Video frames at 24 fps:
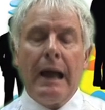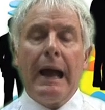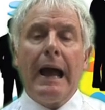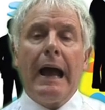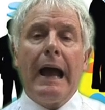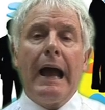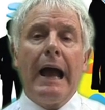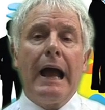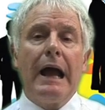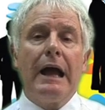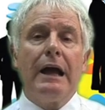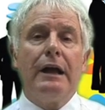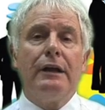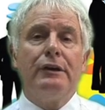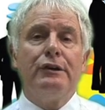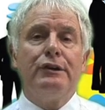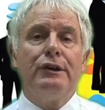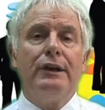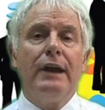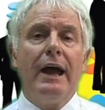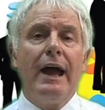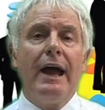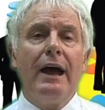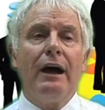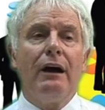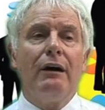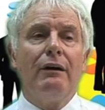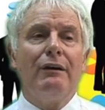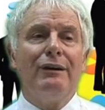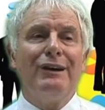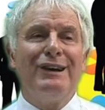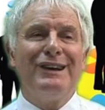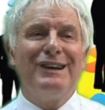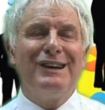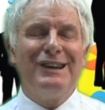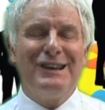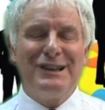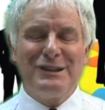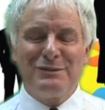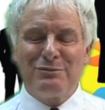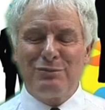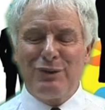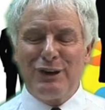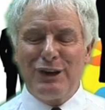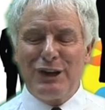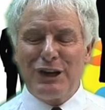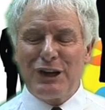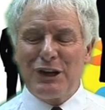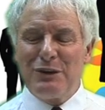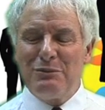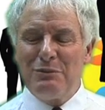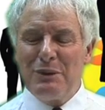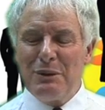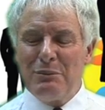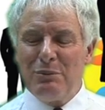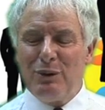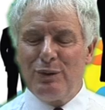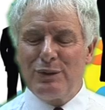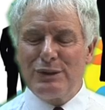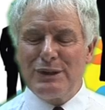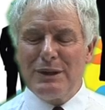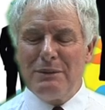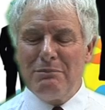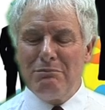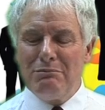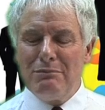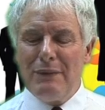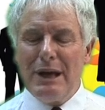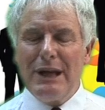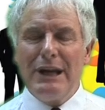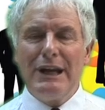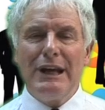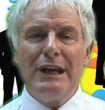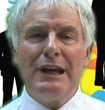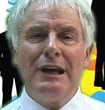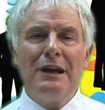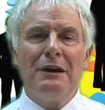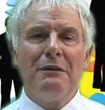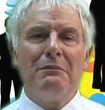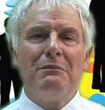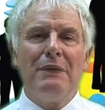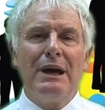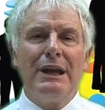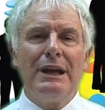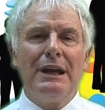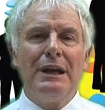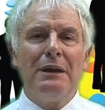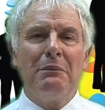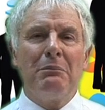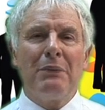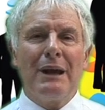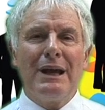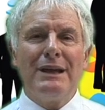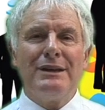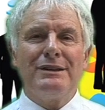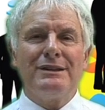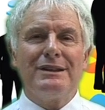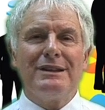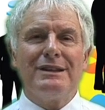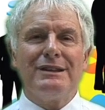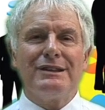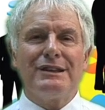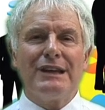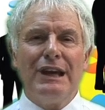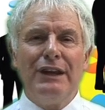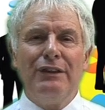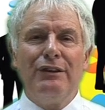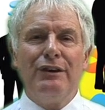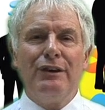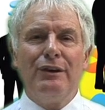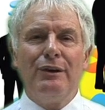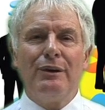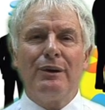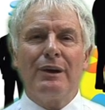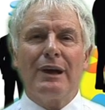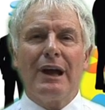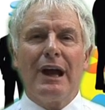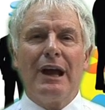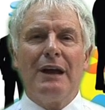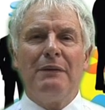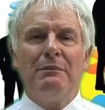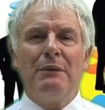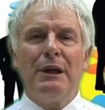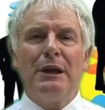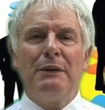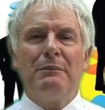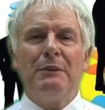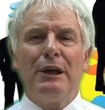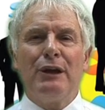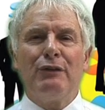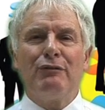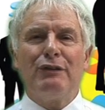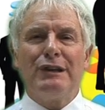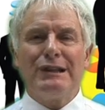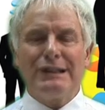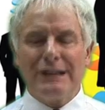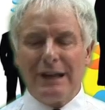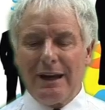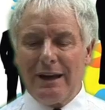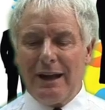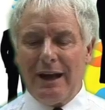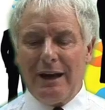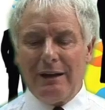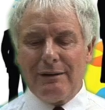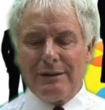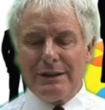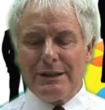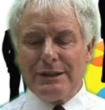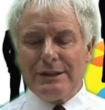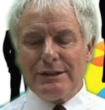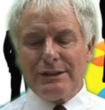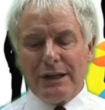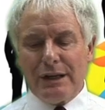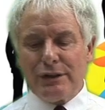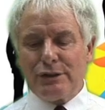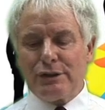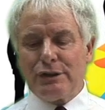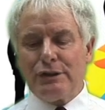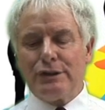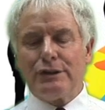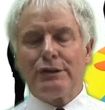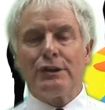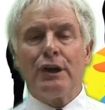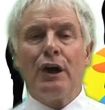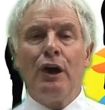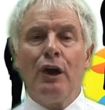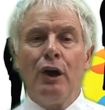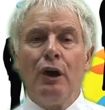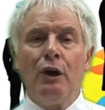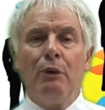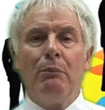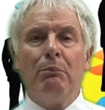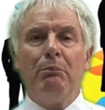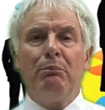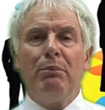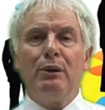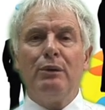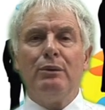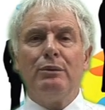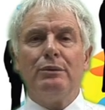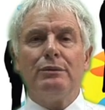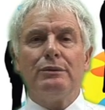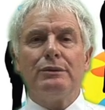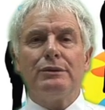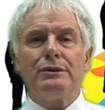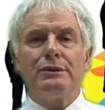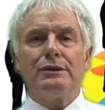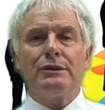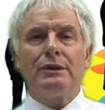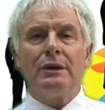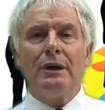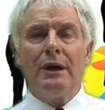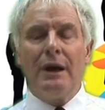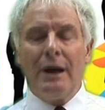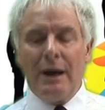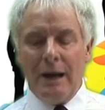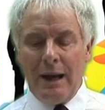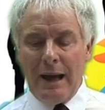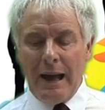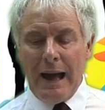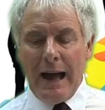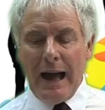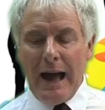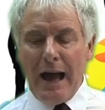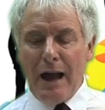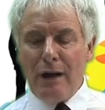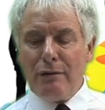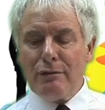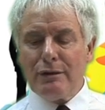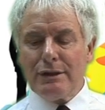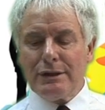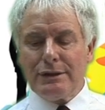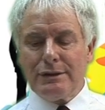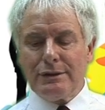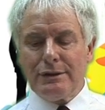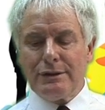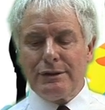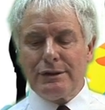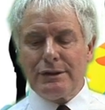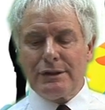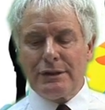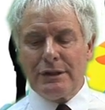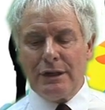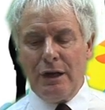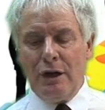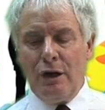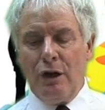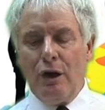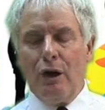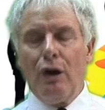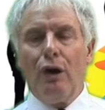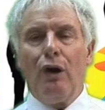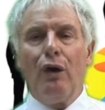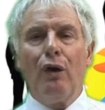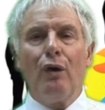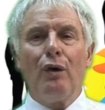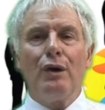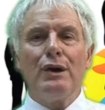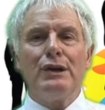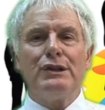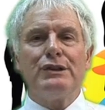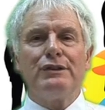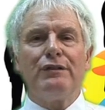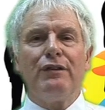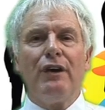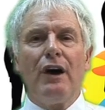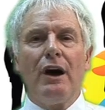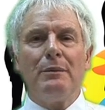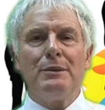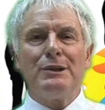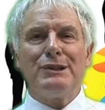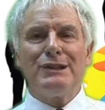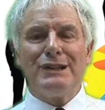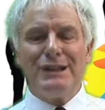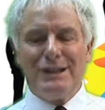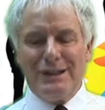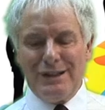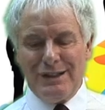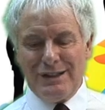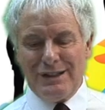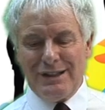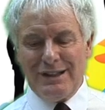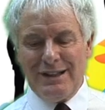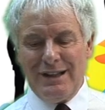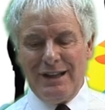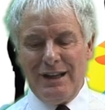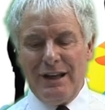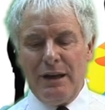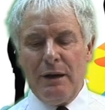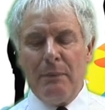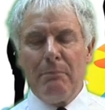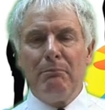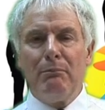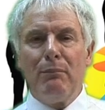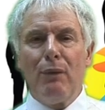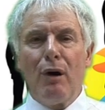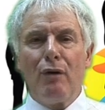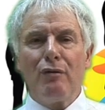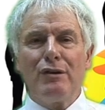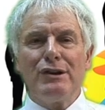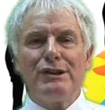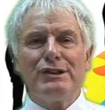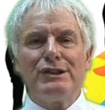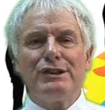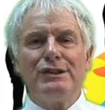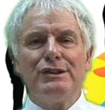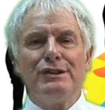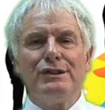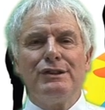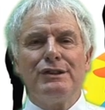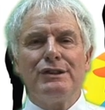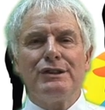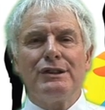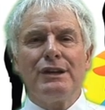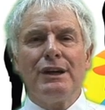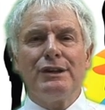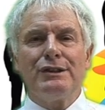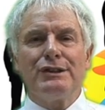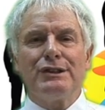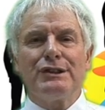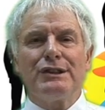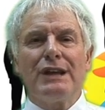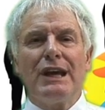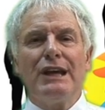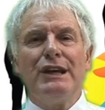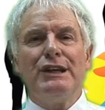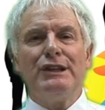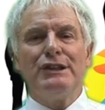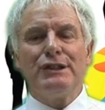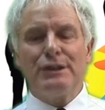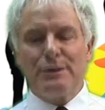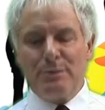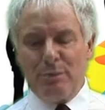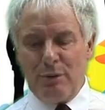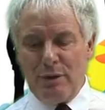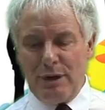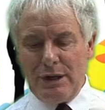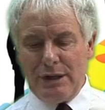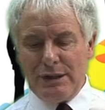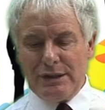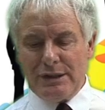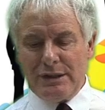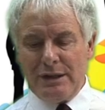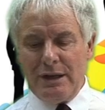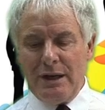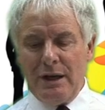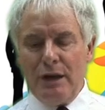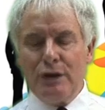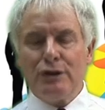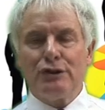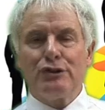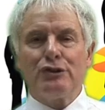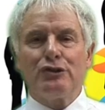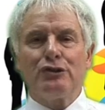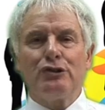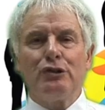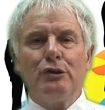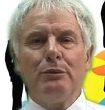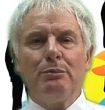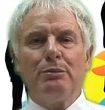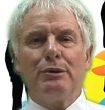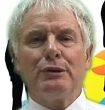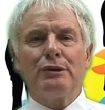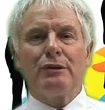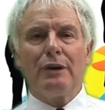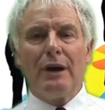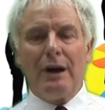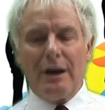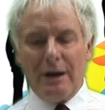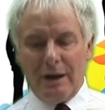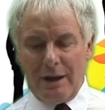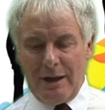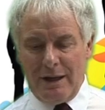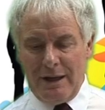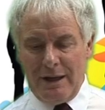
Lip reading: And now his product can be bought in many, many places in the UK, many retail outlets such as Boots, Harrods, Lloyd's Pharmacies, Morrison's, Sainsbury's, Superdrug,